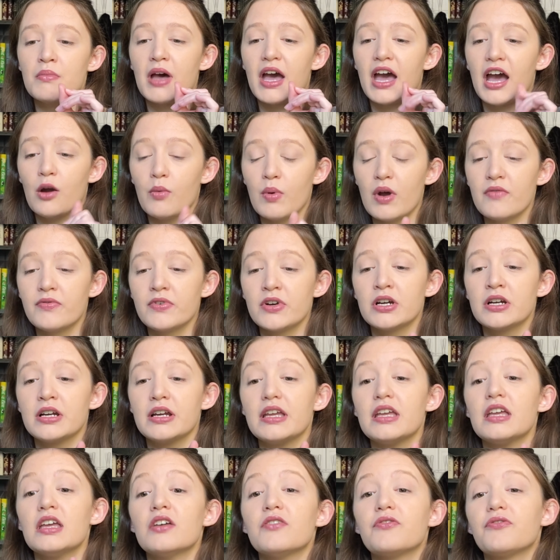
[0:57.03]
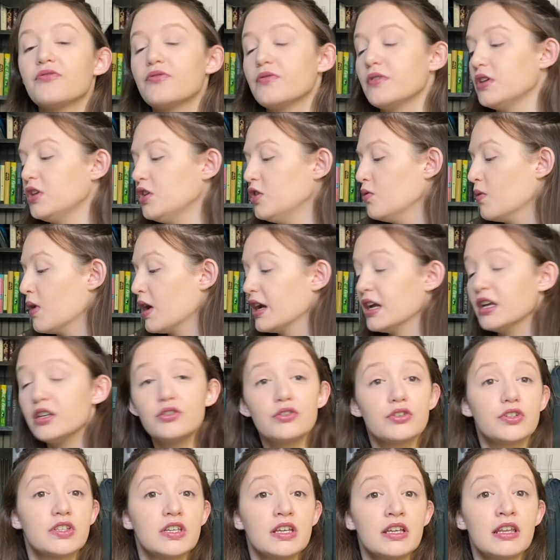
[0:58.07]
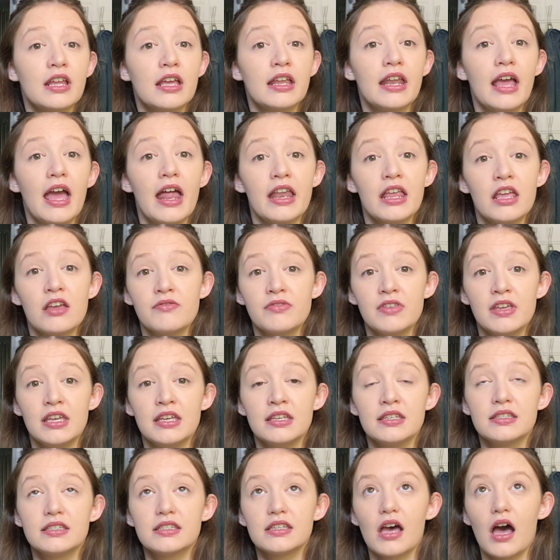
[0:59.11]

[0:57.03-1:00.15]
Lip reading: However, if you are interested in any of these,